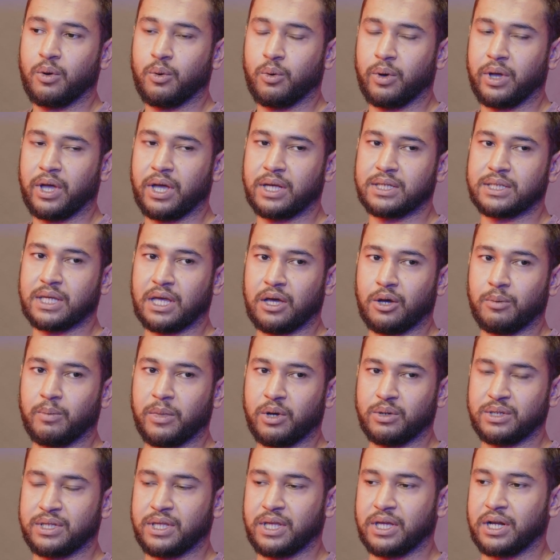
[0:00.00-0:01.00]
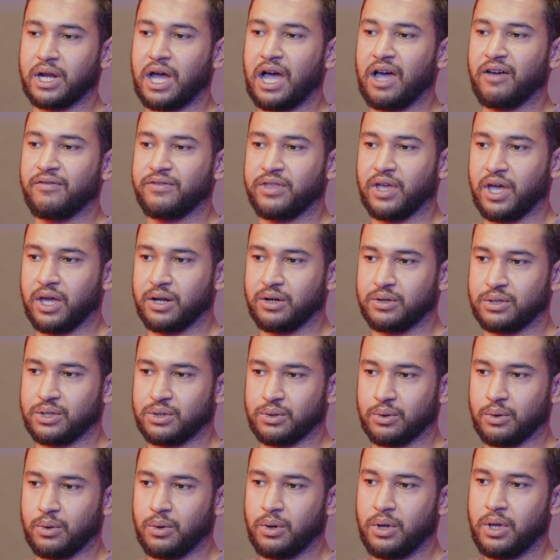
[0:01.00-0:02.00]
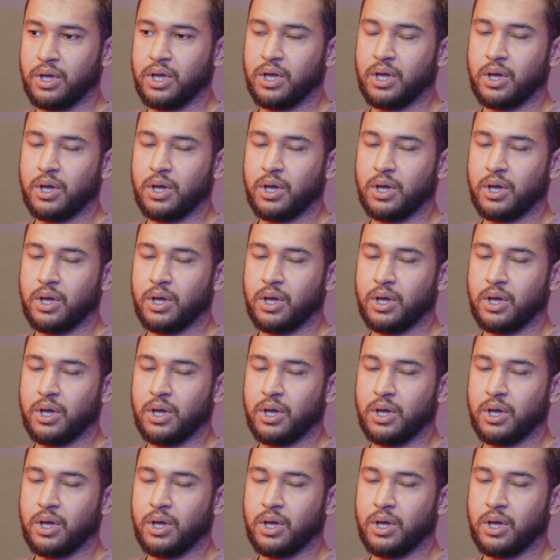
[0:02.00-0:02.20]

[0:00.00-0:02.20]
whereas our most derived dinosaur,